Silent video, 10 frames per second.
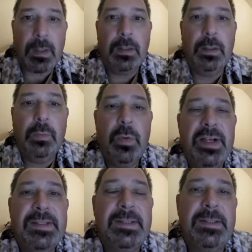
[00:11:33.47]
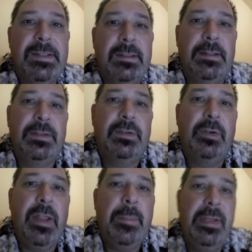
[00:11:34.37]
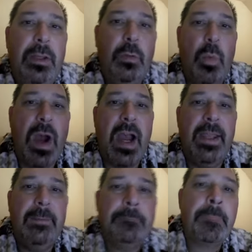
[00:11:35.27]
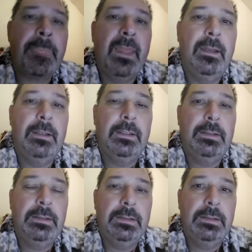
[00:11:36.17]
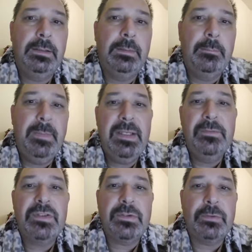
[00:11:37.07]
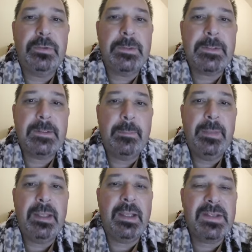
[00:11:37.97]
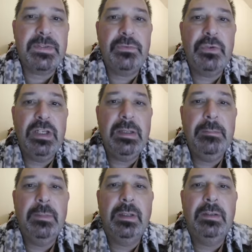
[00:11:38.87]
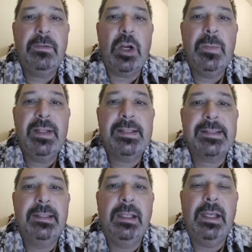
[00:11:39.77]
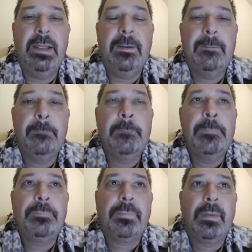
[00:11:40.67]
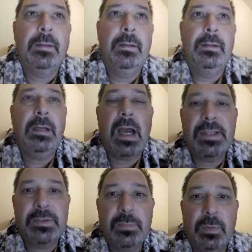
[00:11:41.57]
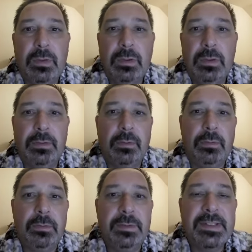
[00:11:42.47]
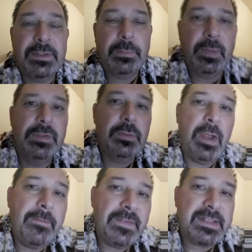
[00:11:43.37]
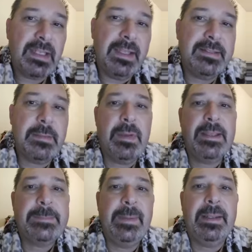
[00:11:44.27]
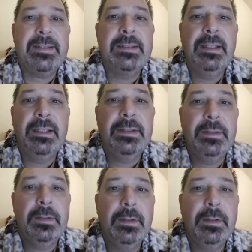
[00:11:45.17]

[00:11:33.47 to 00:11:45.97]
where is this story happening and why. Many of the stories pick extreme environments like ice world or desert world to emphasize some aspects that